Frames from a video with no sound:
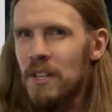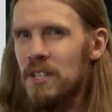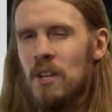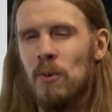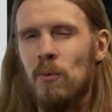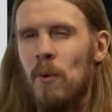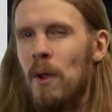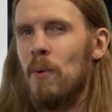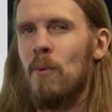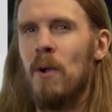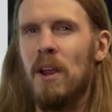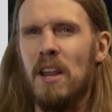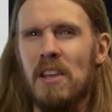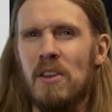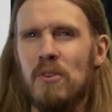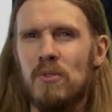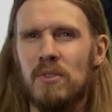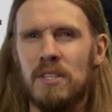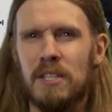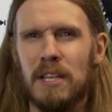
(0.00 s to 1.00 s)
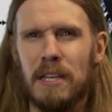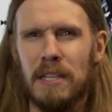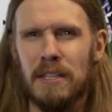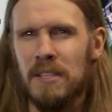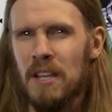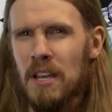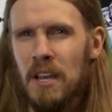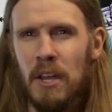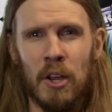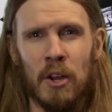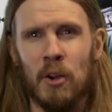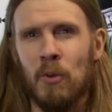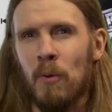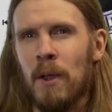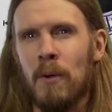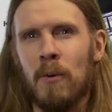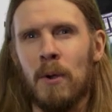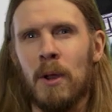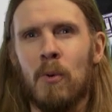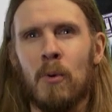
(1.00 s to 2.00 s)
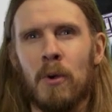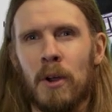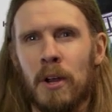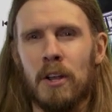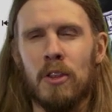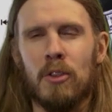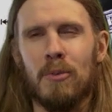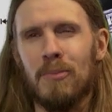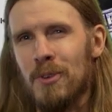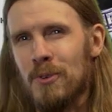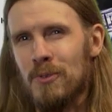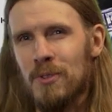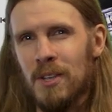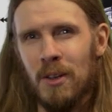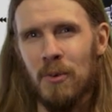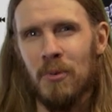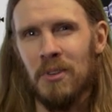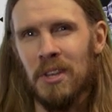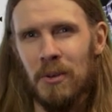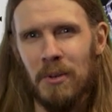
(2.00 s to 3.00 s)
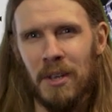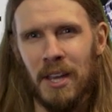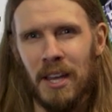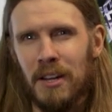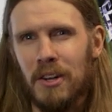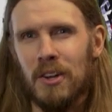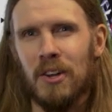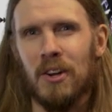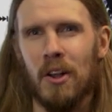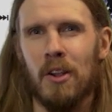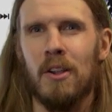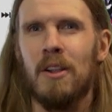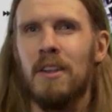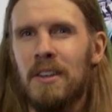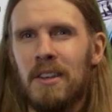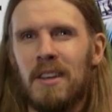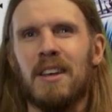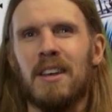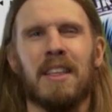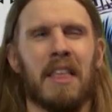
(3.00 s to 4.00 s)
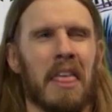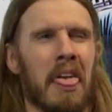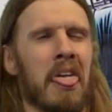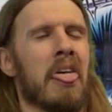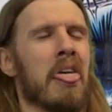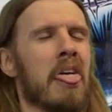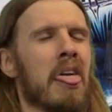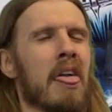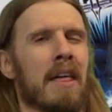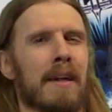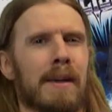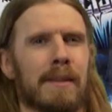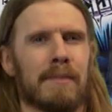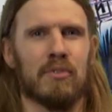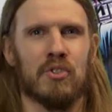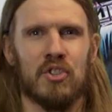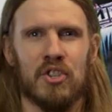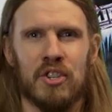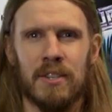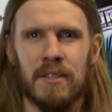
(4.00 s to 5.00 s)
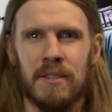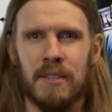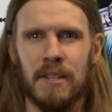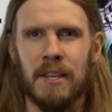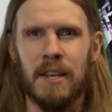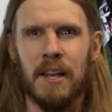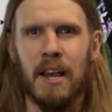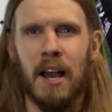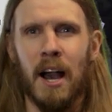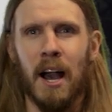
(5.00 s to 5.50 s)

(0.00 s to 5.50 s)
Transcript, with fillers: It's a great way to use synths, great way to work into the music without getting all eh, cheesy.